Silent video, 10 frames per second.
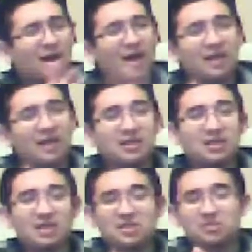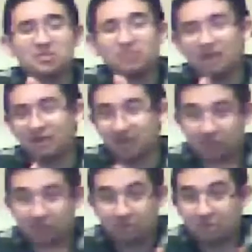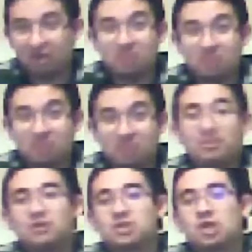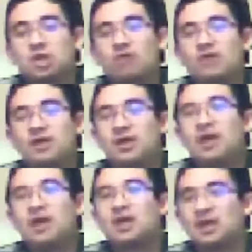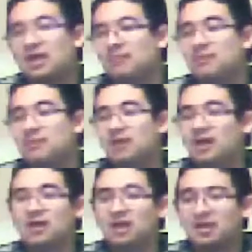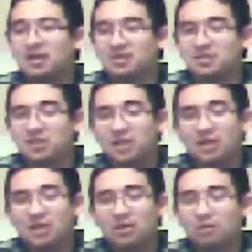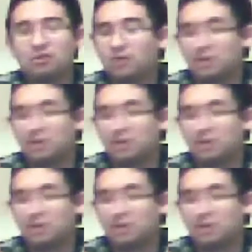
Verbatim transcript: I guess, and also they're probably going to show off like Inkling and Inklings, oh, not